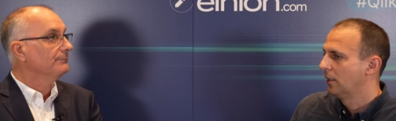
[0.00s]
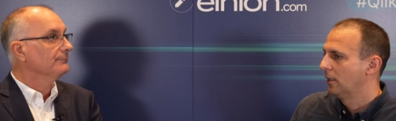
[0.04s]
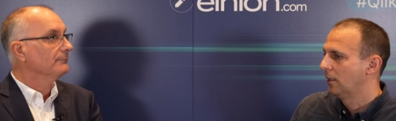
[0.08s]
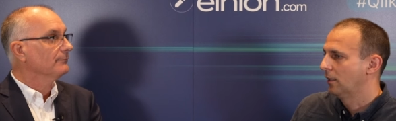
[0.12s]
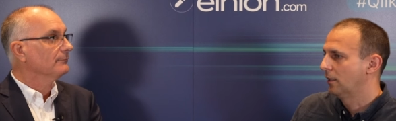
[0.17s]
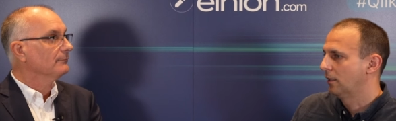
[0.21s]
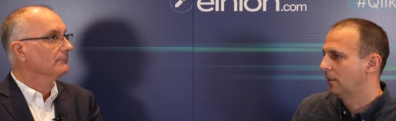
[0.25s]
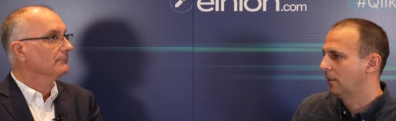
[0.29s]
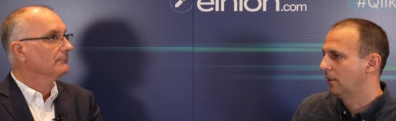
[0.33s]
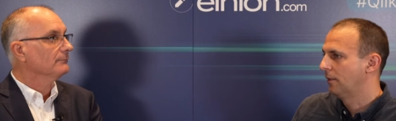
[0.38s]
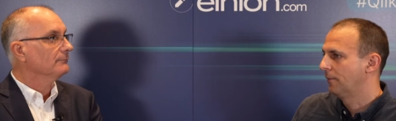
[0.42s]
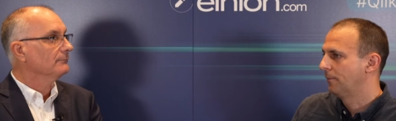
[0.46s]

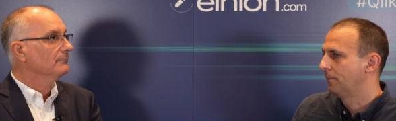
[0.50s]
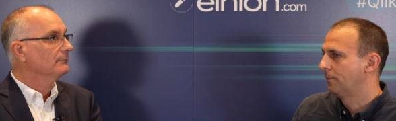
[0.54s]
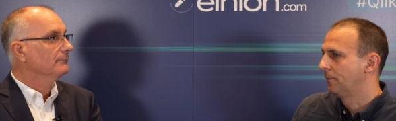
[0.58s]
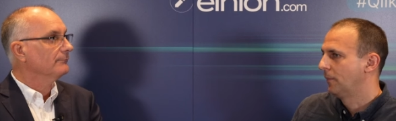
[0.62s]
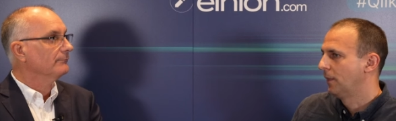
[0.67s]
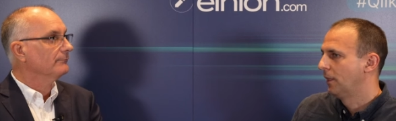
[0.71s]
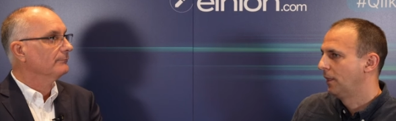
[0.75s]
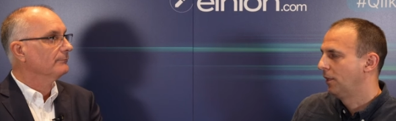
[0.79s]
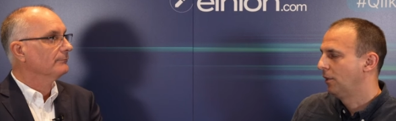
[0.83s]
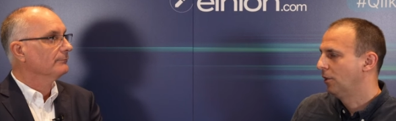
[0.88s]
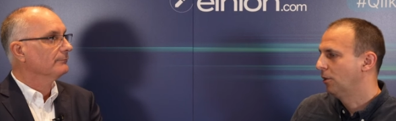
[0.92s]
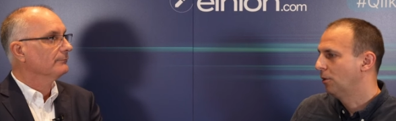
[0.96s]
Speaker 1: Um,
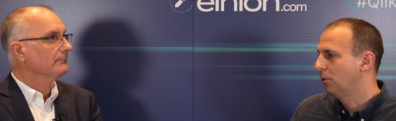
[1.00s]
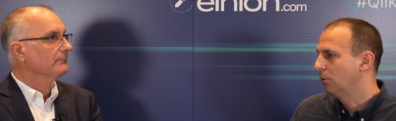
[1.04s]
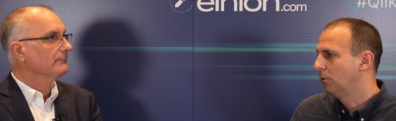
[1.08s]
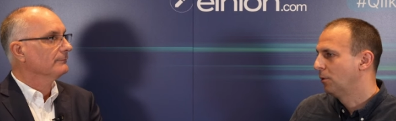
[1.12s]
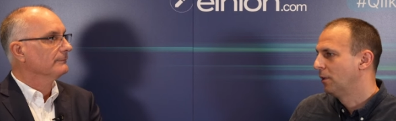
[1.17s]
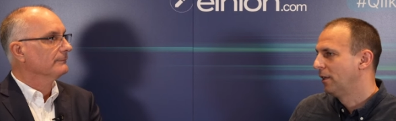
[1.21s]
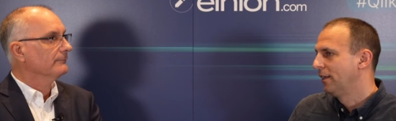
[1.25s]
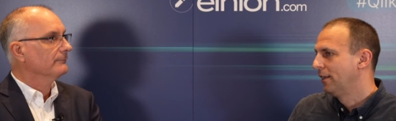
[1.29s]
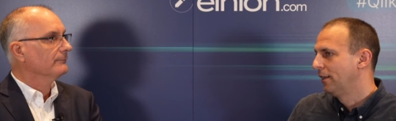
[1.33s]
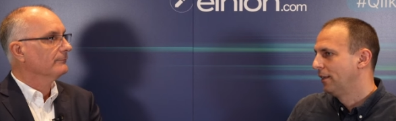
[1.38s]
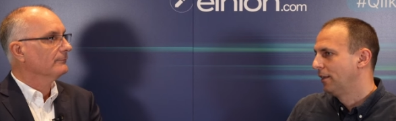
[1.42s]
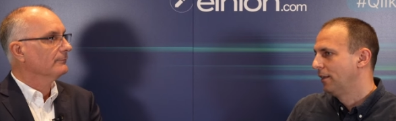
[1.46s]
you know,
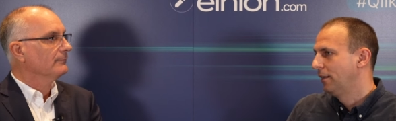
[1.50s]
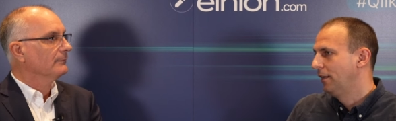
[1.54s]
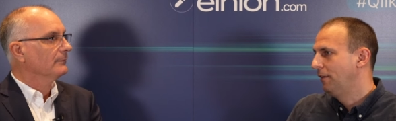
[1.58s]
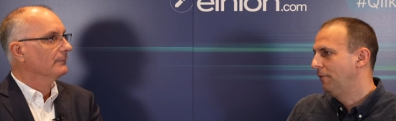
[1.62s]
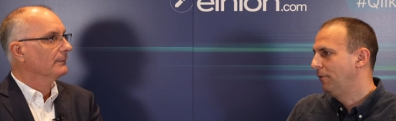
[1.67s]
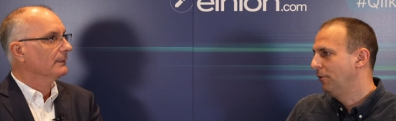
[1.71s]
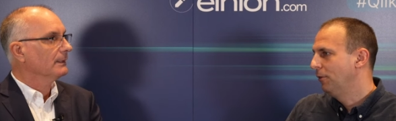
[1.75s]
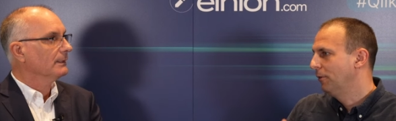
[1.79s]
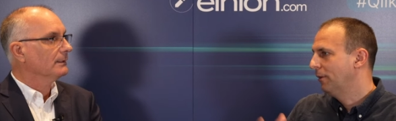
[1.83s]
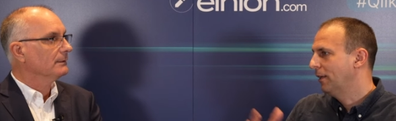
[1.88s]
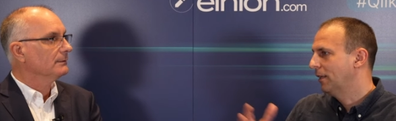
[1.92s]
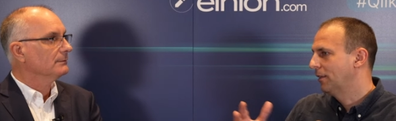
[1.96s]
if
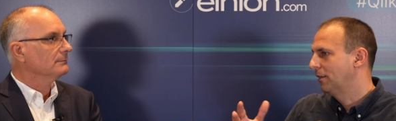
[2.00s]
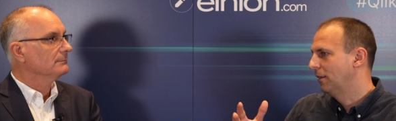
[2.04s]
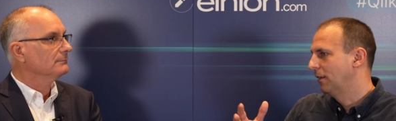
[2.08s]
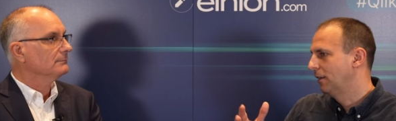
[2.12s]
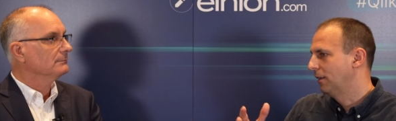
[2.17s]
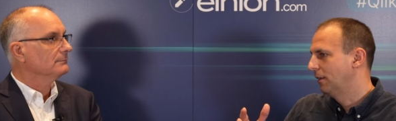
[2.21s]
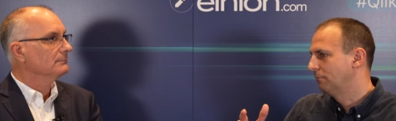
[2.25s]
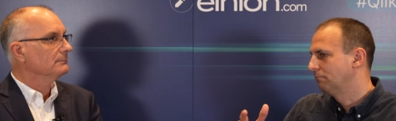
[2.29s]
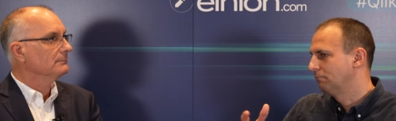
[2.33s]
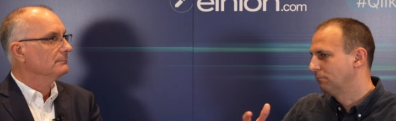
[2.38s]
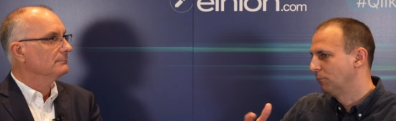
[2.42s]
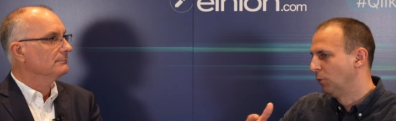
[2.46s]
you look at
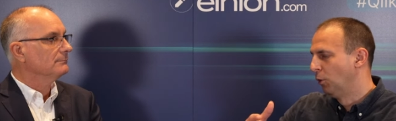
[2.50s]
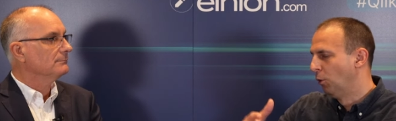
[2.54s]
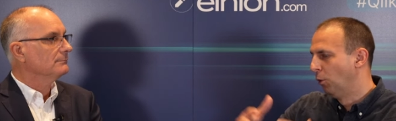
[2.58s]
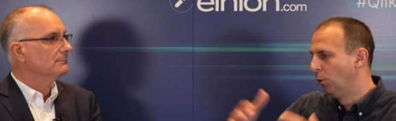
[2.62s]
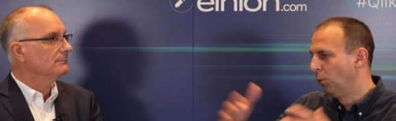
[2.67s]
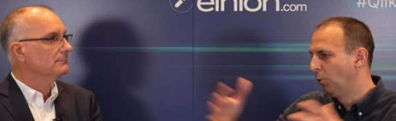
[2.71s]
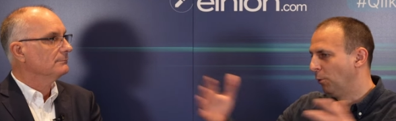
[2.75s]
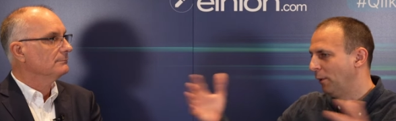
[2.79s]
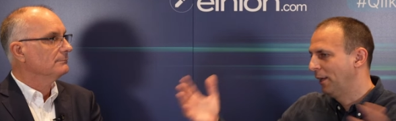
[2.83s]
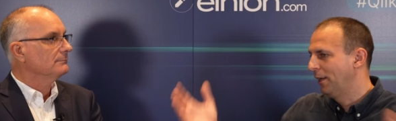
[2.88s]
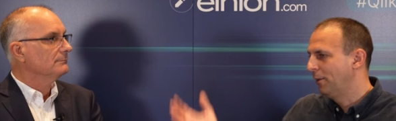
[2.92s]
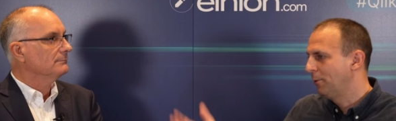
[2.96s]
the
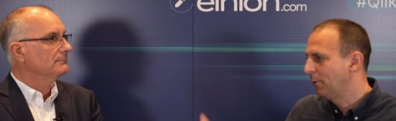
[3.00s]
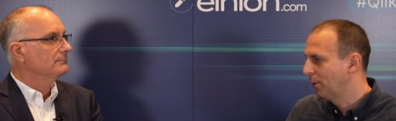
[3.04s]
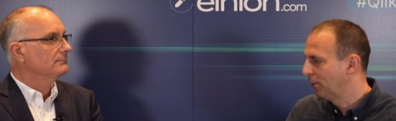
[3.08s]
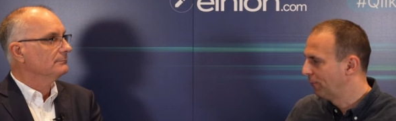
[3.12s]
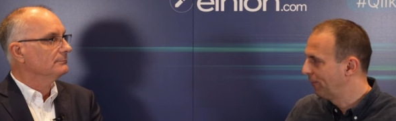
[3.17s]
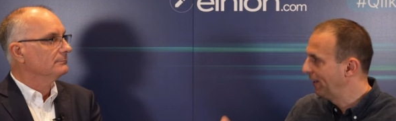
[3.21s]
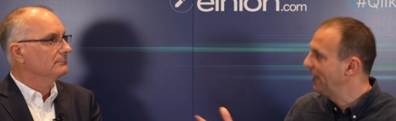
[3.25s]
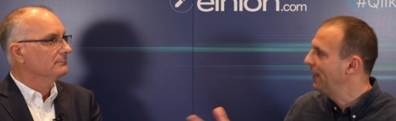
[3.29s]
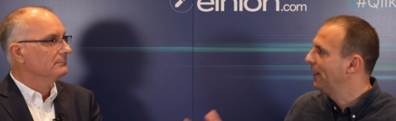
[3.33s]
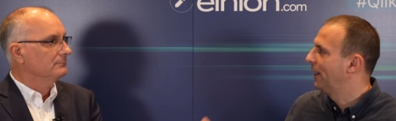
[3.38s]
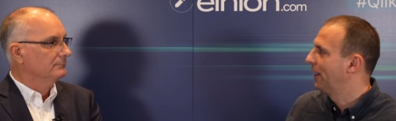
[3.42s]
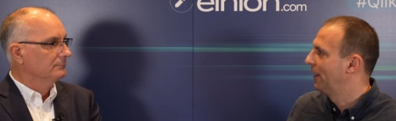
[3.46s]
whole area of
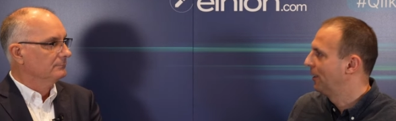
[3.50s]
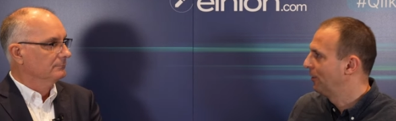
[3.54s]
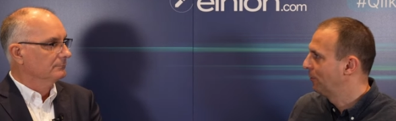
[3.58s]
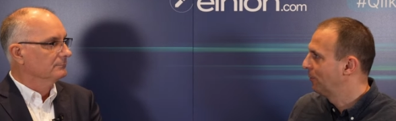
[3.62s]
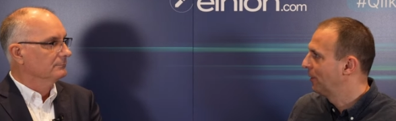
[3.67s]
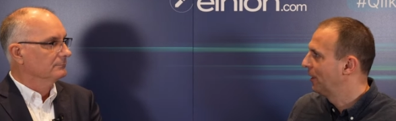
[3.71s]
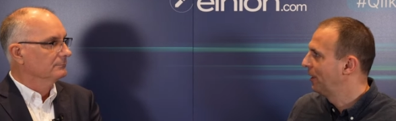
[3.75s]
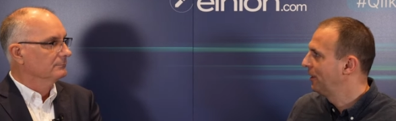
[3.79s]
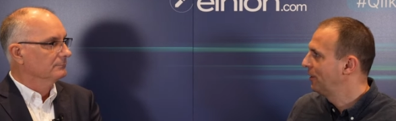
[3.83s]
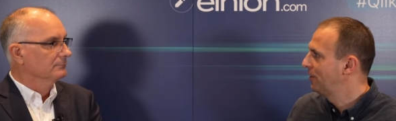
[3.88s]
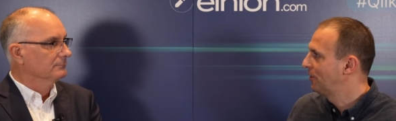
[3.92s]
AI, right?